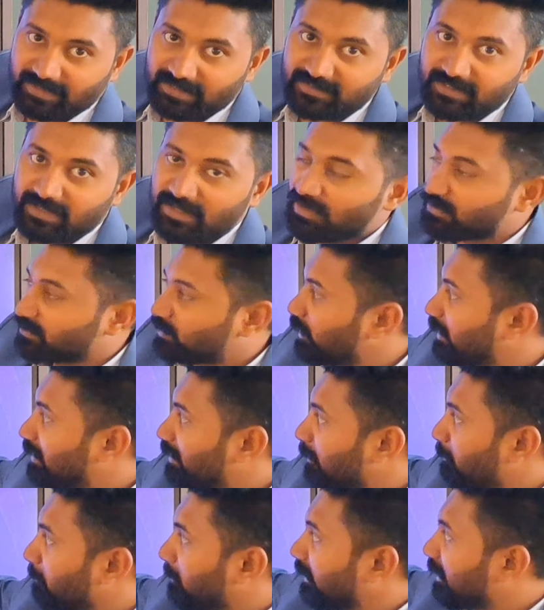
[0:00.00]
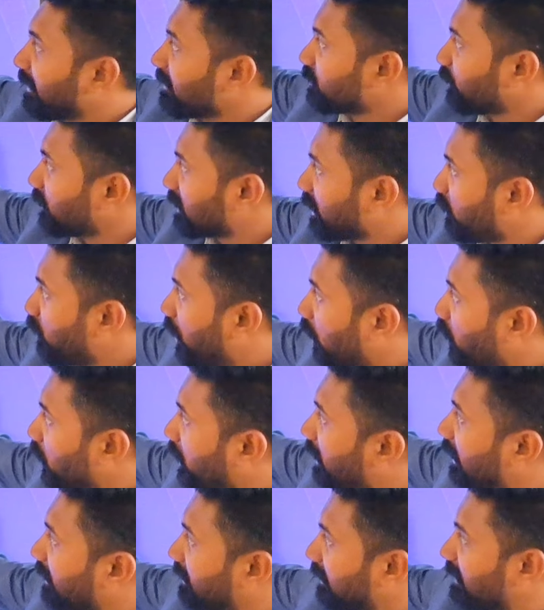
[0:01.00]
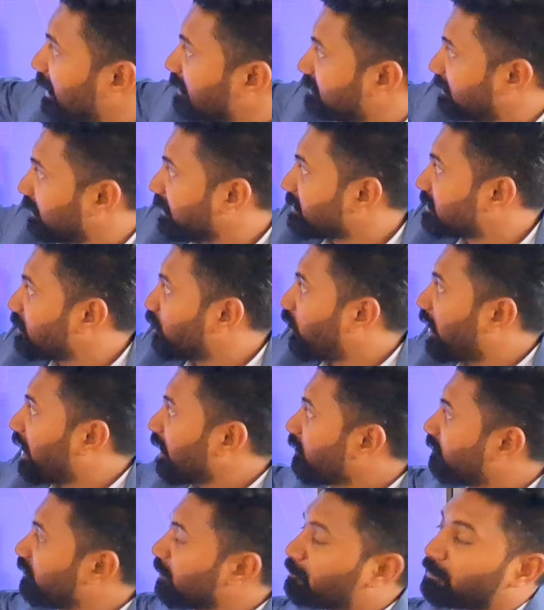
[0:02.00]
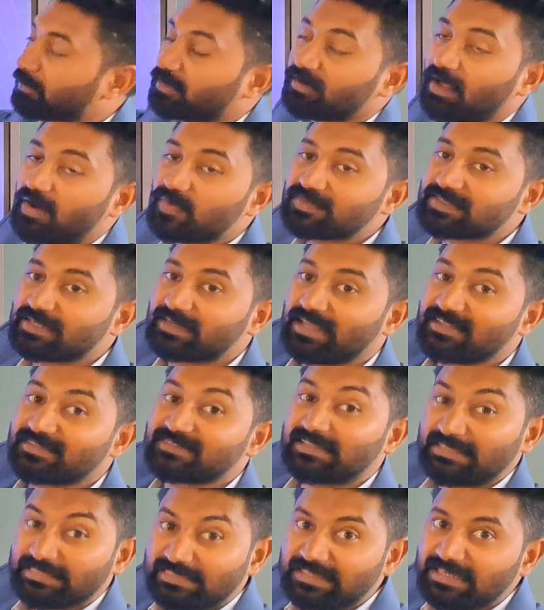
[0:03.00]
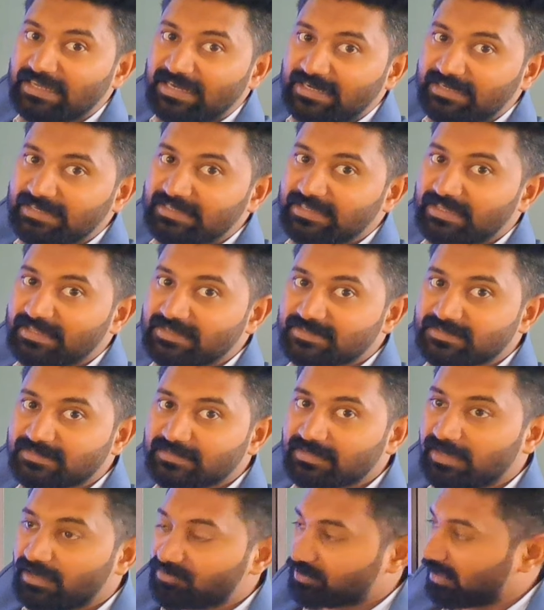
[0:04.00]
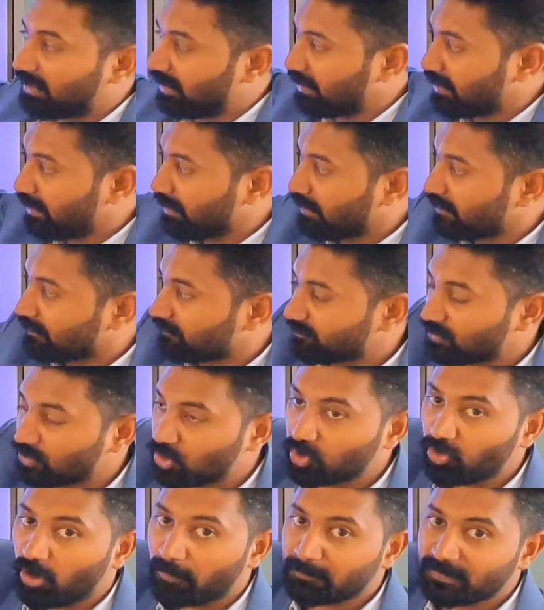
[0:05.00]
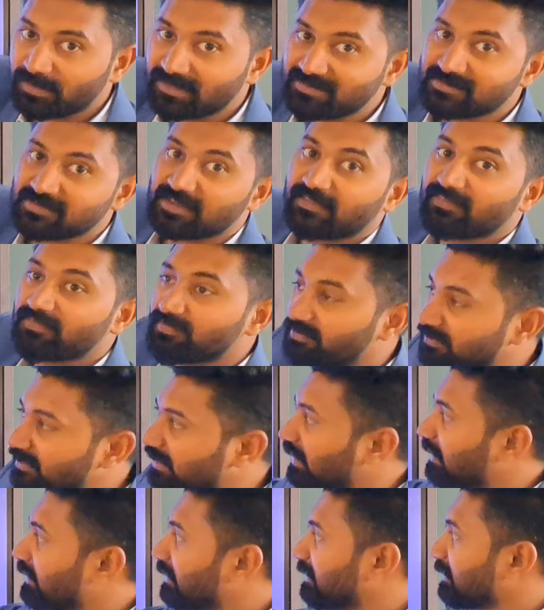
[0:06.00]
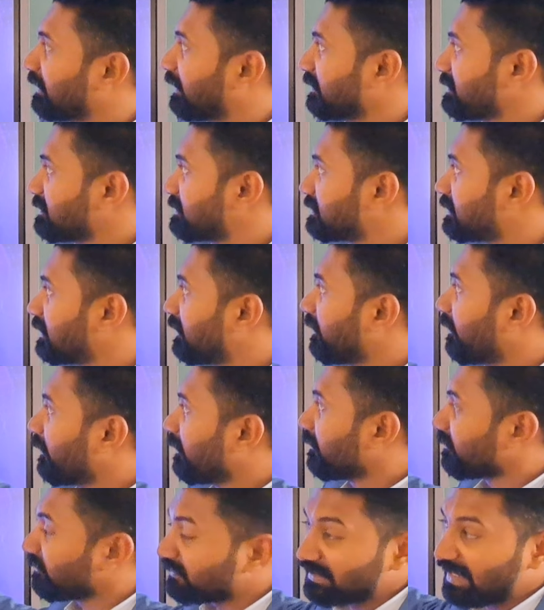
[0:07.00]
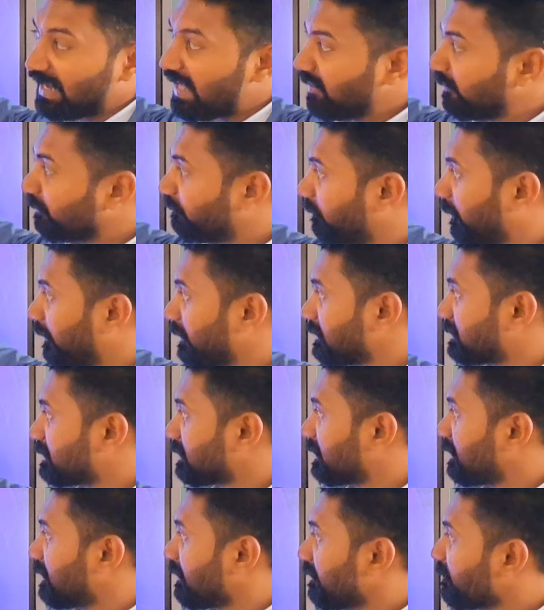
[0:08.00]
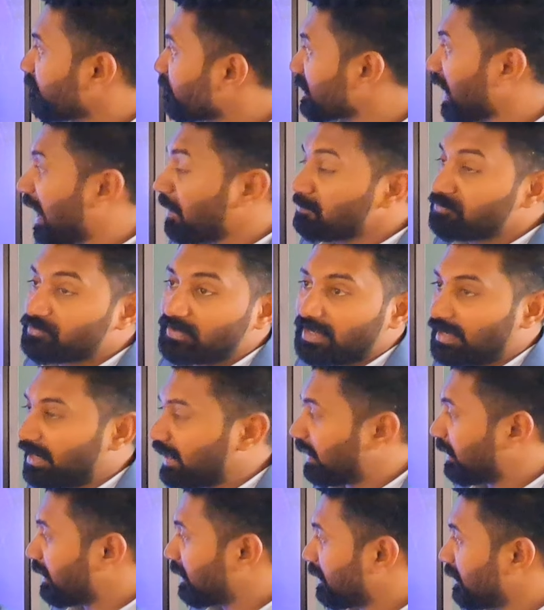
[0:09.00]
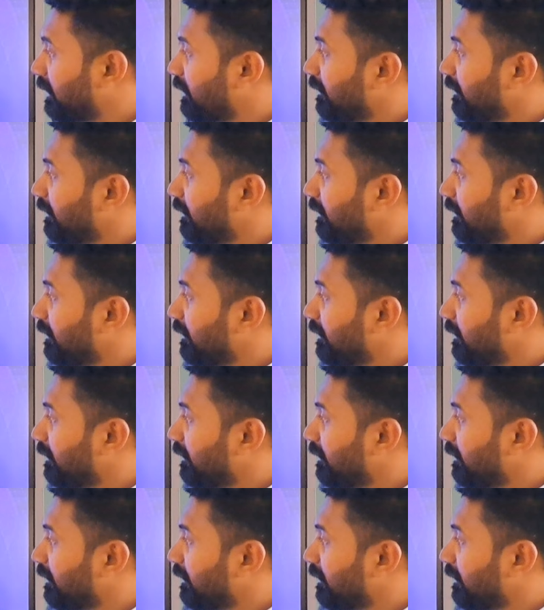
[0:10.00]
right? So it begins with a vowel letter, that's the reason why we pronounce it as the Indians, okay? The Europeans, the Indians. The elephant, the umbrella,